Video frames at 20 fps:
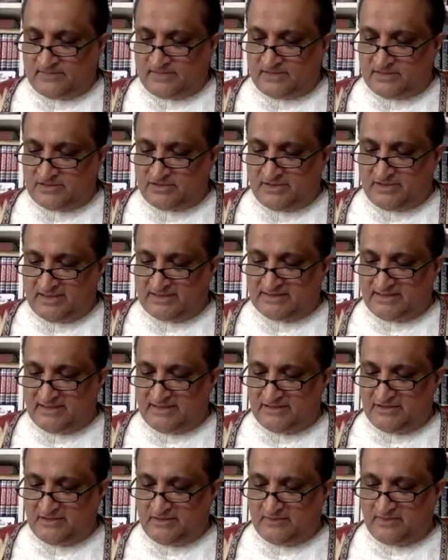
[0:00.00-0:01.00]

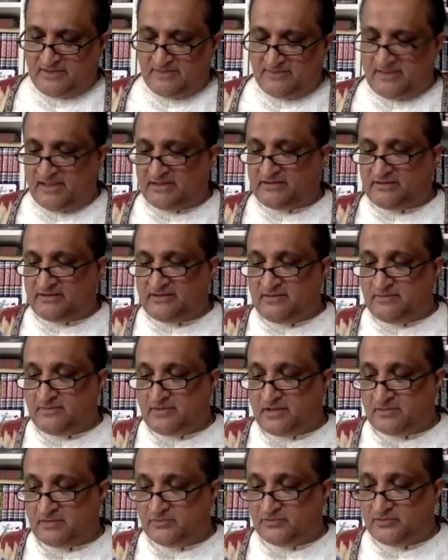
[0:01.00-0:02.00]
translation by Michael E.
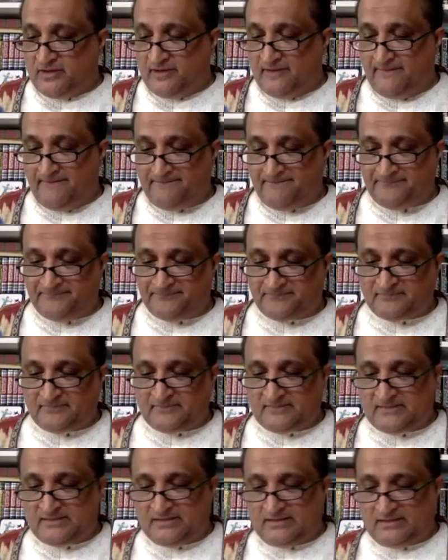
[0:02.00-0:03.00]
Marmura.
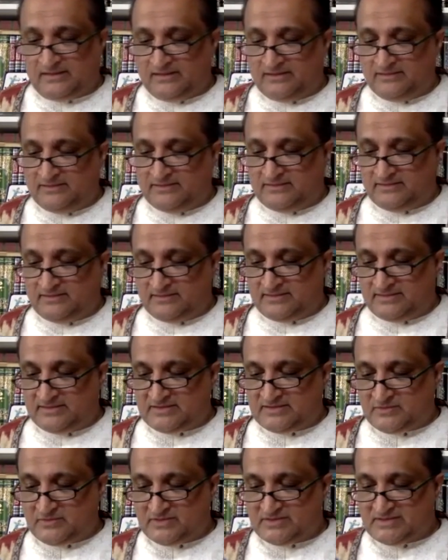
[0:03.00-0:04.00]
Mm,
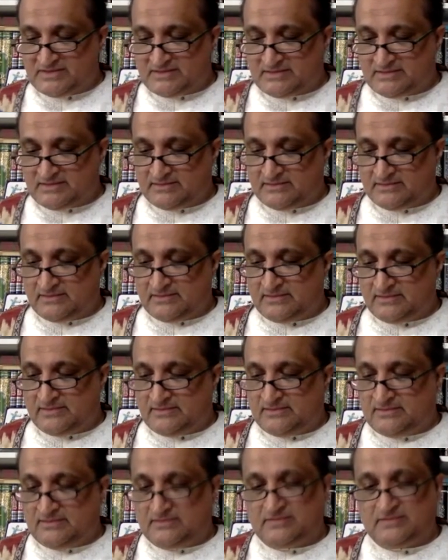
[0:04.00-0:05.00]
this was
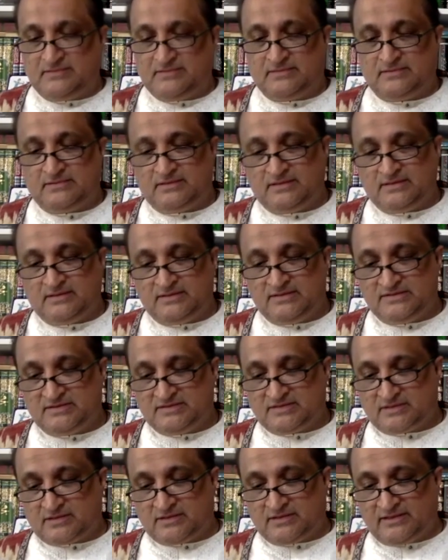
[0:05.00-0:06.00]

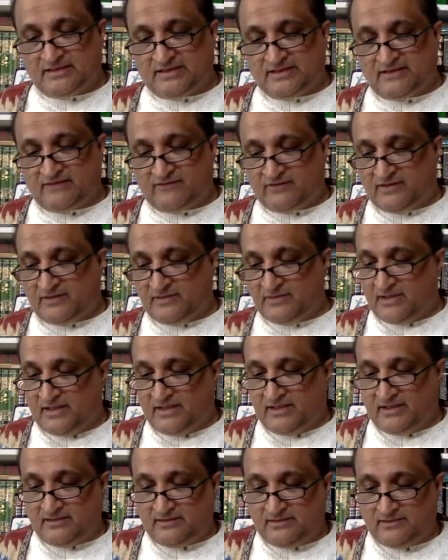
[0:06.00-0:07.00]
certainly covered in
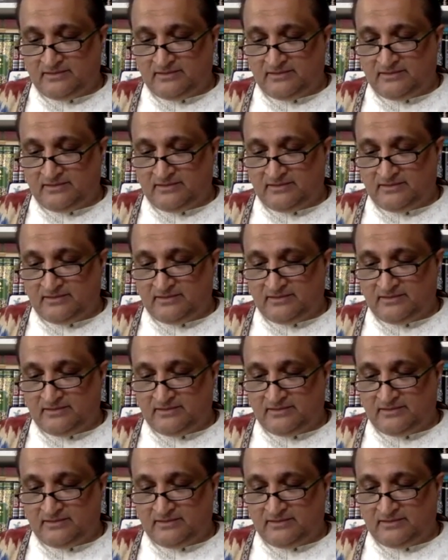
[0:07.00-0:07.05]
my